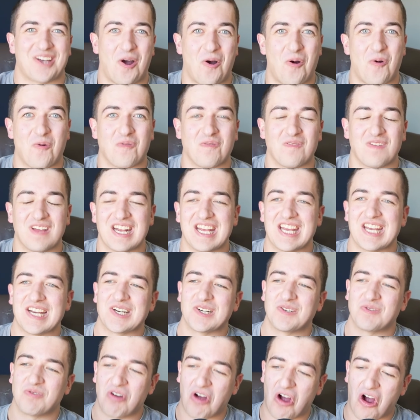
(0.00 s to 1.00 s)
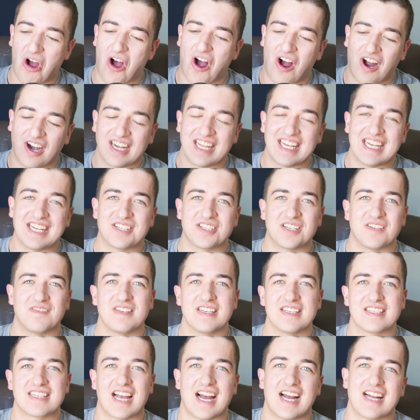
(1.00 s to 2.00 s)
own video on each of
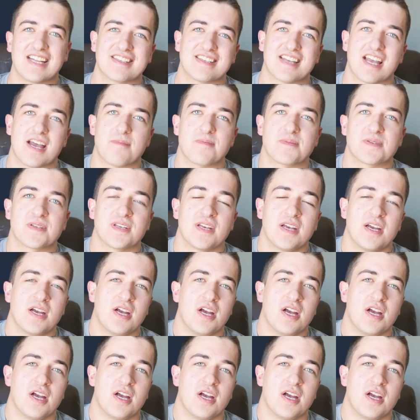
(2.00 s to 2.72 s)
these concepts.